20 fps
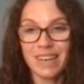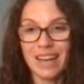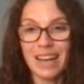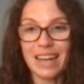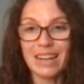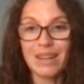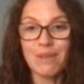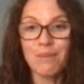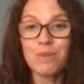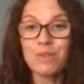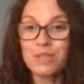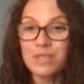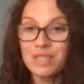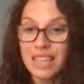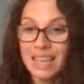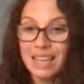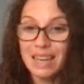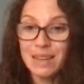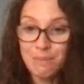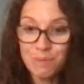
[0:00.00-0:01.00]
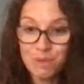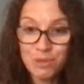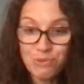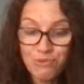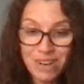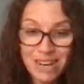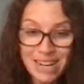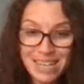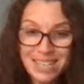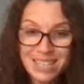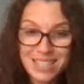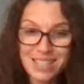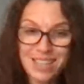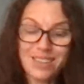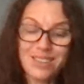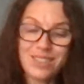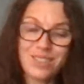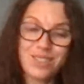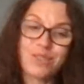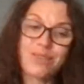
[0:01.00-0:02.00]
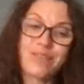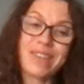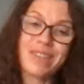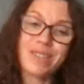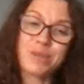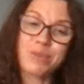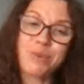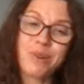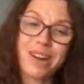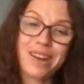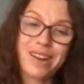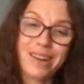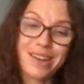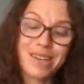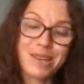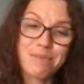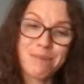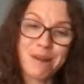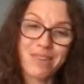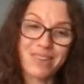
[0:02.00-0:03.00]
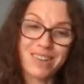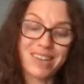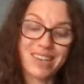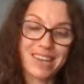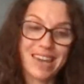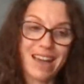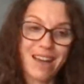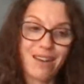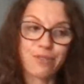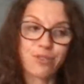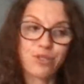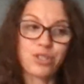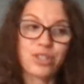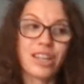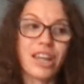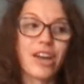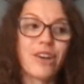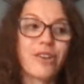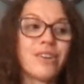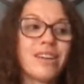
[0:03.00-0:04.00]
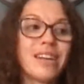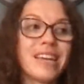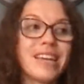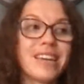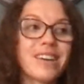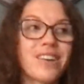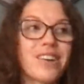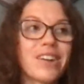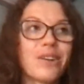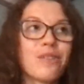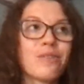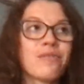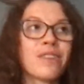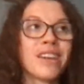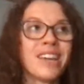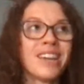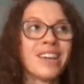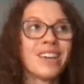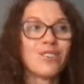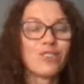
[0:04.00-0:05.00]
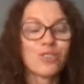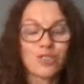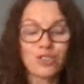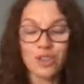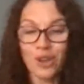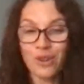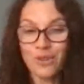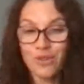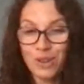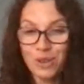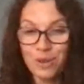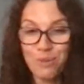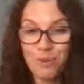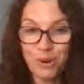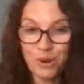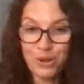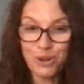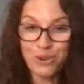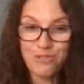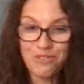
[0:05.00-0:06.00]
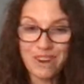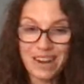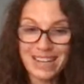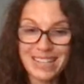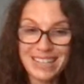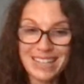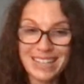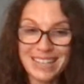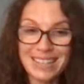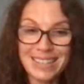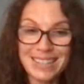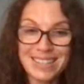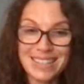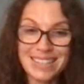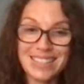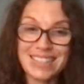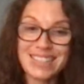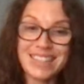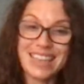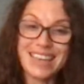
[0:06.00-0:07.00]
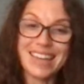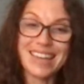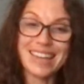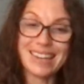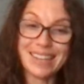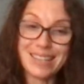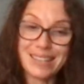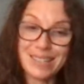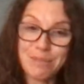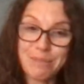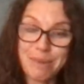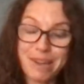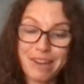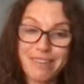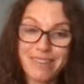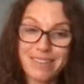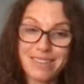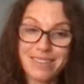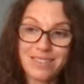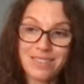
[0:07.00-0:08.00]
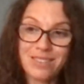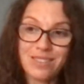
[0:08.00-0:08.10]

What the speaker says: And it was really subtle, and that's what I like about cacao. She'll only kind of show you what you're ready to see and experience.